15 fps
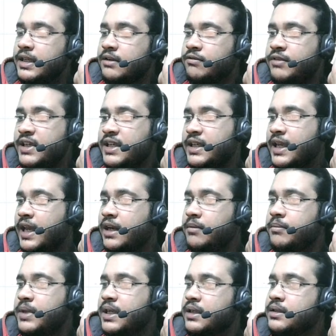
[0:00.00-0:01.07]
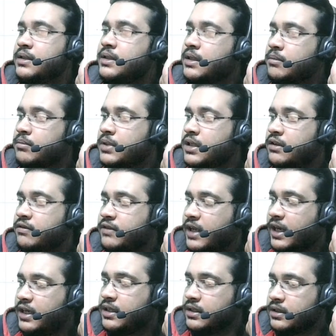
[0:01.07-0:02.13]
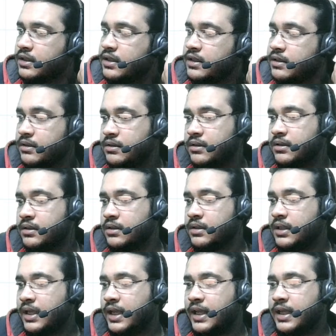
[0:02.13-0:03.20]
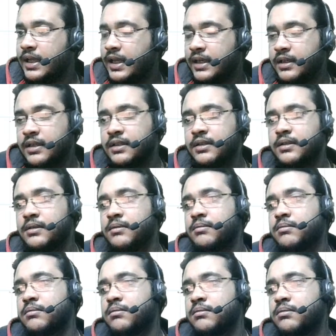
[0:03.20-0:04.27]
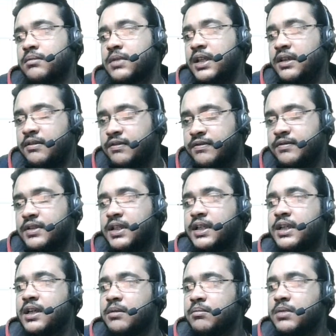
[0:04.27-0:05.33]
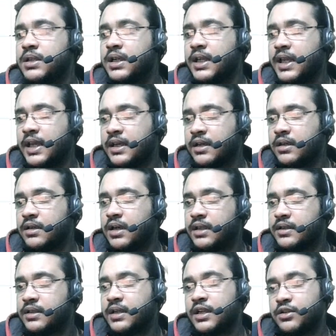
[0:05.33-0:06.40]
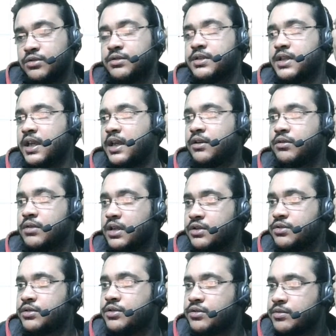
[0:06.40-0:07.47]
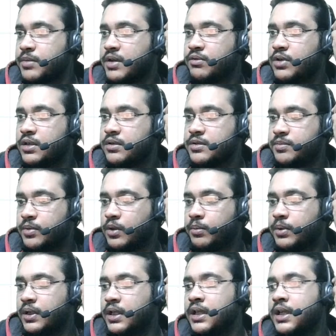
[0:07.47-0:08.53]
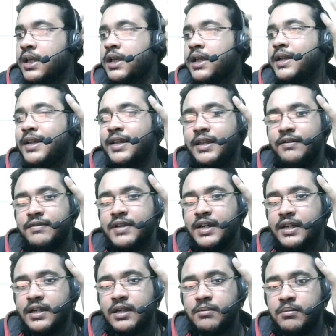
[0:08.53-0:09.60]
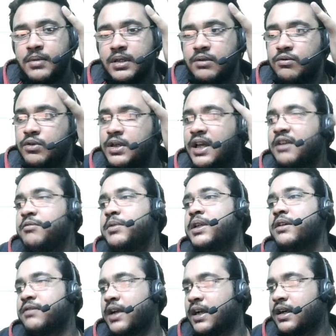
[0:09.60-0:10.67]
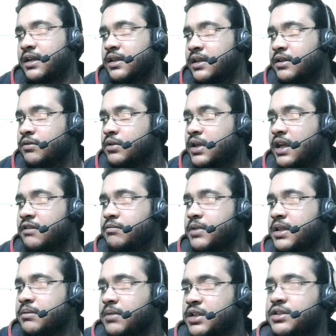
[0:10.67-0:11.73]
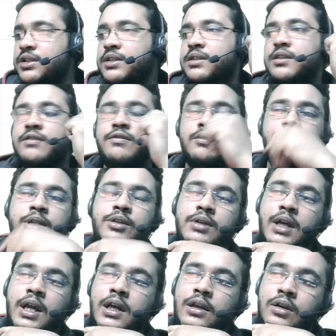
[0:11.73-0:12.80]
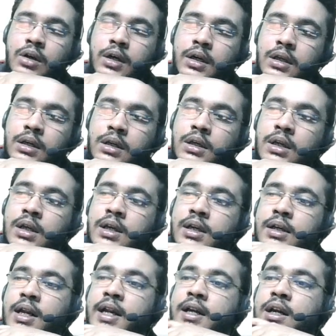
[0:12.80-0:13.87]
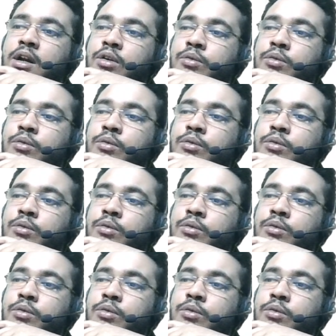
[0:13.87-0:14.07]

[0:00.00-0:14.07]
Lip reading: We can make the number a factor, and if that number n, rather I should say, I should use my words properly, if that number would have been a factor, it would have been much easier for me to calculate. Right now,